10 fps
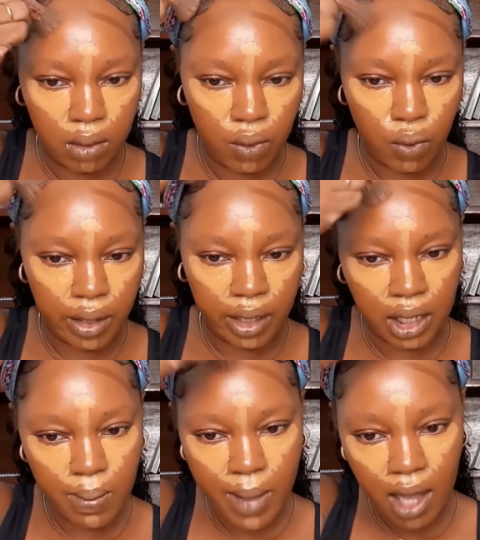Working
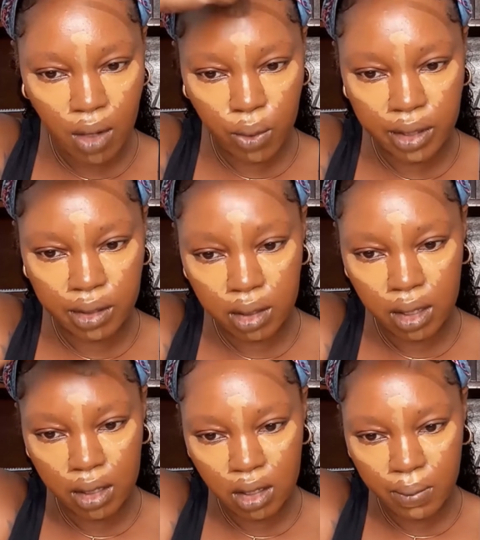it backwards
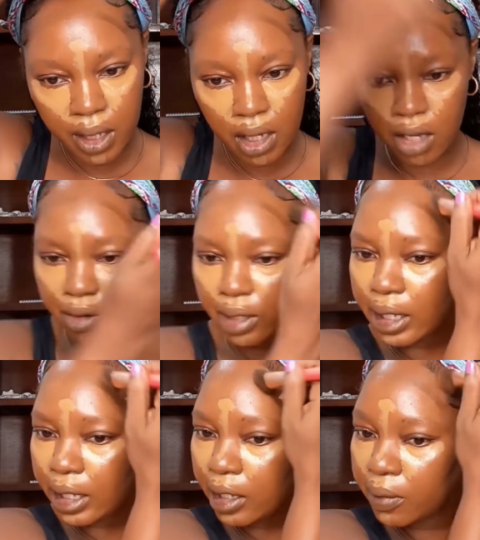into my
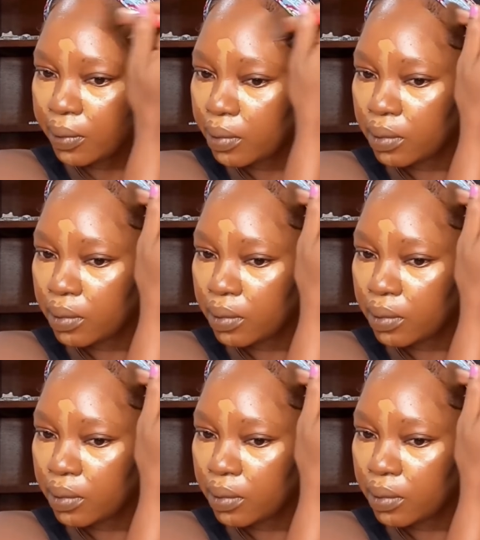hairline.